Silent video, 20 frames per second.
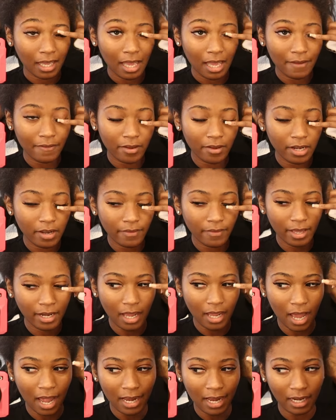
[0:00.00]
I've only had
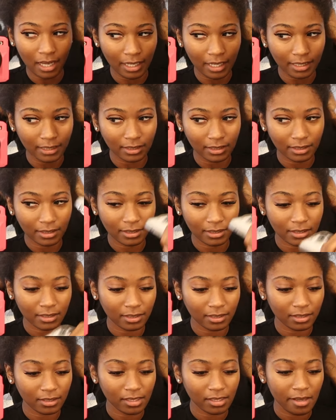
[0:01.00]
highlights.
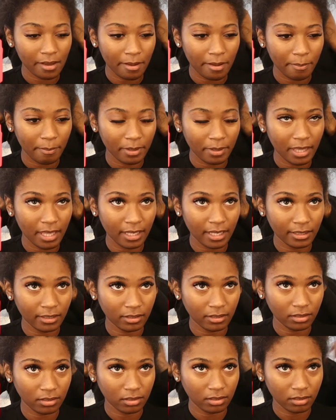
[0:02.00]
But then,
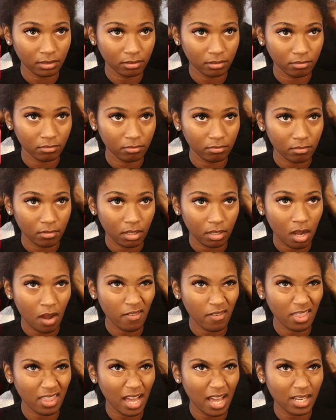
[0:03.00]

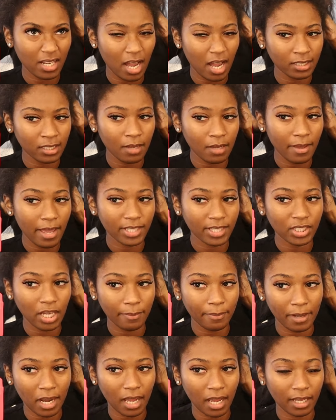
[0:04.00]
other than that, I don't have
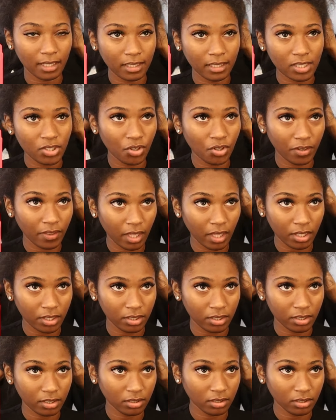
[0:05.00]
jet black. That's the only thing I do.